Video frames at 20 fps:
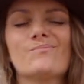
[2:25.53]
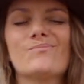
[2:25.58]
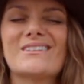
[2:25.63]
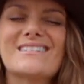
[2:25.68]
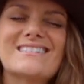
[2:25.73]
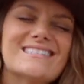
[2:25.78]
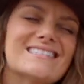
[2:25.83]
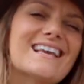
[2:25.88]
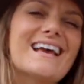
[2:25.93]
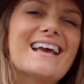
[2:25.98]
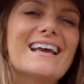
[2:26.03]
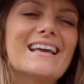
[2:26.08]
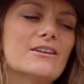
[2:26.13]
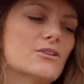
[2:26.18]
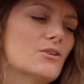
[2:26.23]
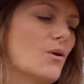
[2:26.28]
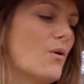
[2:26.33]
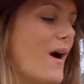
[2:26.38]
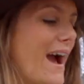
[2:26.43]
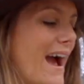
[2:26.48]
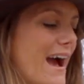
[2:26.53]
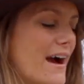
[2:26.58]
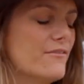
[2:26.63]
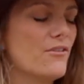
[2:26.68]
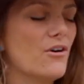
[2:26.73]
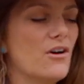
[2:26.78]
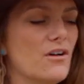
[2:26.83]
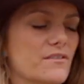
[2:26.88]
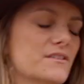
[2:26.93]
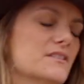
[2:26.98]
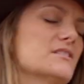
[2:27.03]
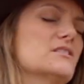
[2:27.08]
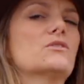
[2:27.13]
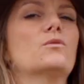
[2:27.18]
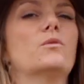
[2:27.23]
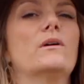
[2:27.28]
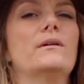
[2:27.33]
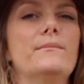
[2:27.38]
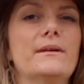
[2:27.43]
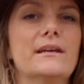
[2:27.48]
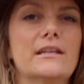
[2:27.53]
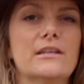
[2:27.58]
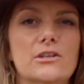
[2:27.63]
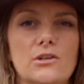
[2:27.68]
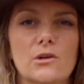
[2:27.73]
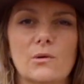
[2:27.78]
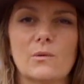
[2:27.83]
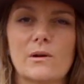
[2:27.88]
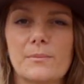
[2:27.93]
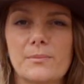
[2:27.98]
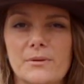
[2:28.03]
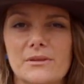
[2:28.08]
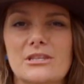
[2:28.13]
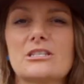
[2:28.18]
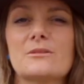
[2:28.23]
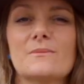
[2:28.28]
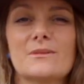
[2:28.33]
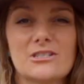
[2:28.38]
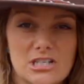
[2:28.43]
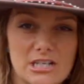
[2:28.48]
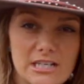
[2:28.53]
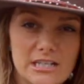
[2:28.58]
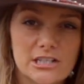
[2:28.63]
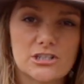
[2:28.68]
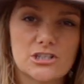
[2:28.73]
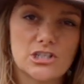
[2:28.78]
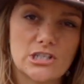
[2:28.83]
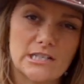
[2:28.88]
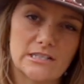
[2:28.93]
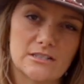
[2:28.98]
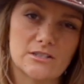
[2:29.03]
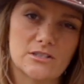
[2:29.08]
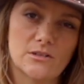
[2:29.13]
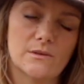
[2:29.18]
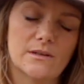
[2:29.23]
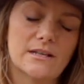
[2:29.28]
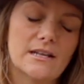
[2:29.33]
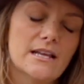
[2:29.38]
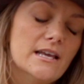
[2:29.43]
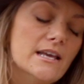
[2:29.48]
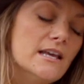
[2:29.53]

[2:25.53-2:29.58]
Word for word: Let's say you don't have all of this equipment and you don't want to put this much energy into it.